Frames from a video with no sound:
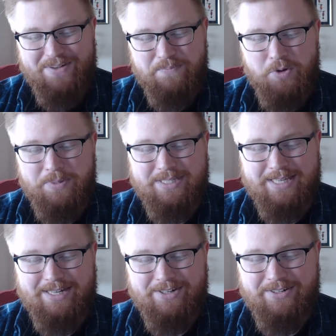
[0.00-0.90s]
Moments
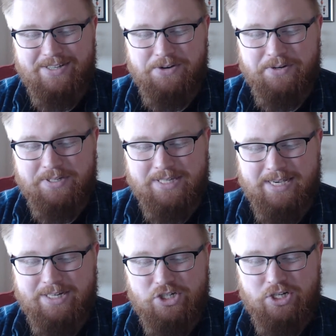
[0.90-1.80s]
later, Uriel's
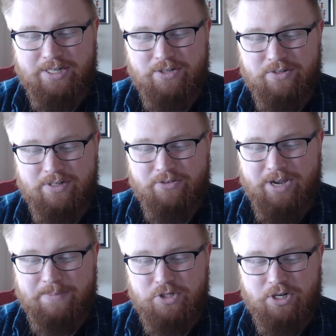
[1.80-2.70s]
hand shot out and
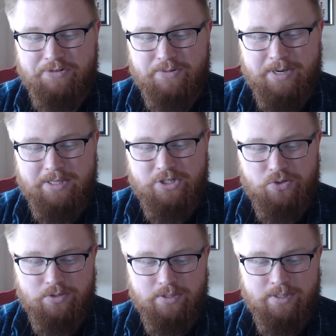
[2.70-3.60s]
grabbed Shandra by the
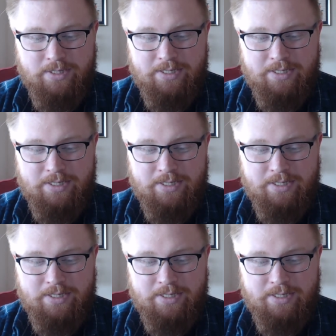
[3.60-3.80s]
shoulder,